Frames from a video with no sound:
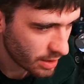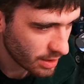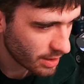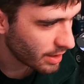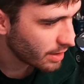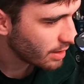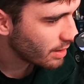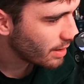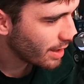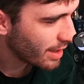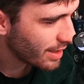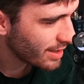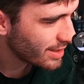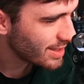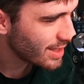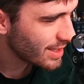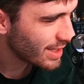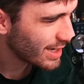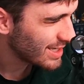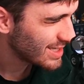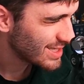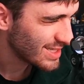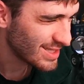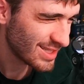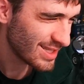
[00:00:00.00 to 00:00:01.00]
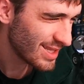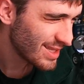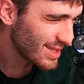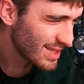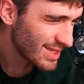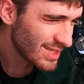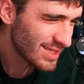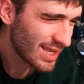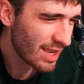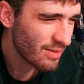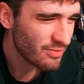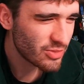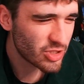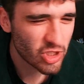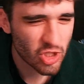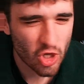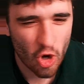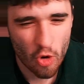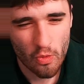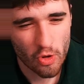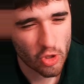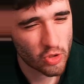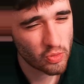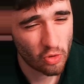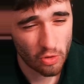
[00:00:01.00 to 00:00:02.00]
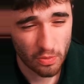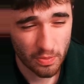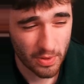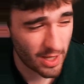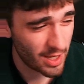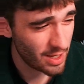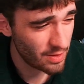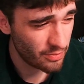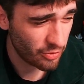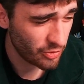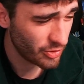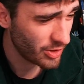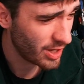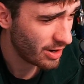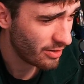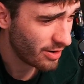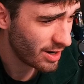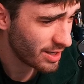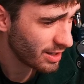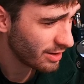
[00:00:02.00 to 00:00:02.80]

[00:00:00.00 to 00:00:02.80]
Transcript: Like I said, this game's so much more playable now,